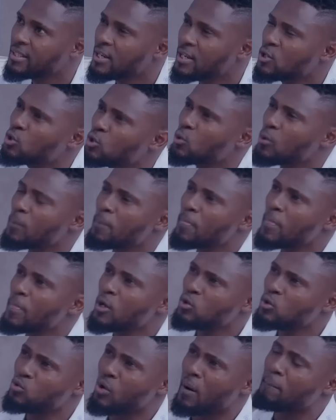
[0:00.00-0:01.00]
So,
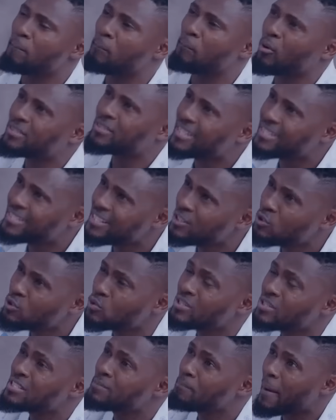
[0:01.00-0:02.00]
you are budgeting to
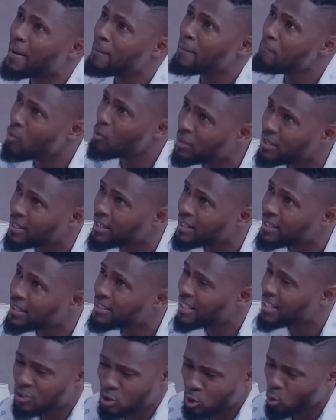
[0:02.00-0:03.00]
spend money
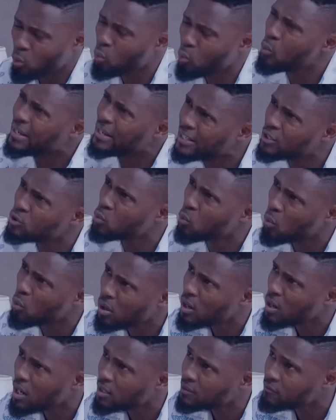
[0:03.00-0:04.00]
that you're not willing to
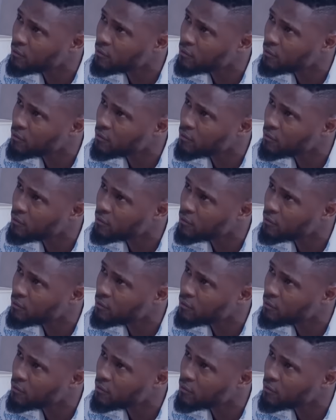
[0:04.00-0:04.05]
work hard